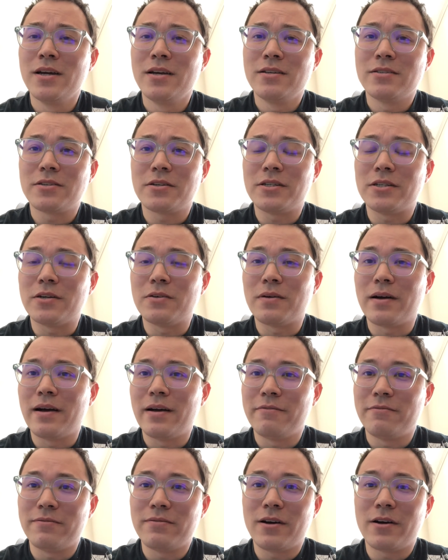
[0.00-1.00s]
So, you know,
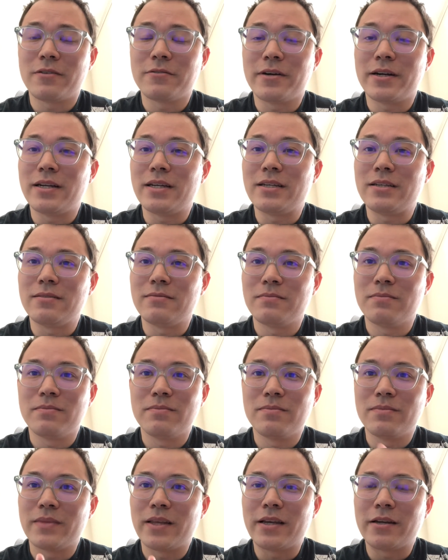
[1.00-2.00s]
I've already
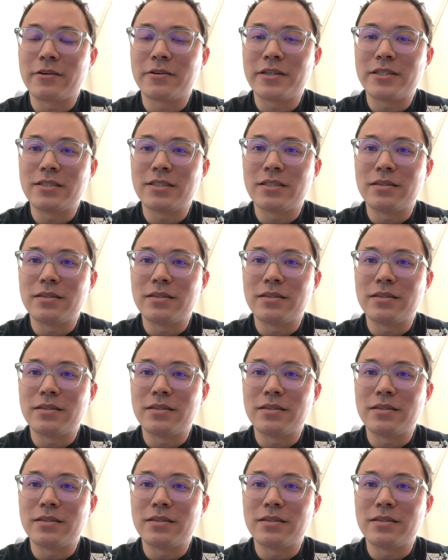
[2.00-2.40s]
increased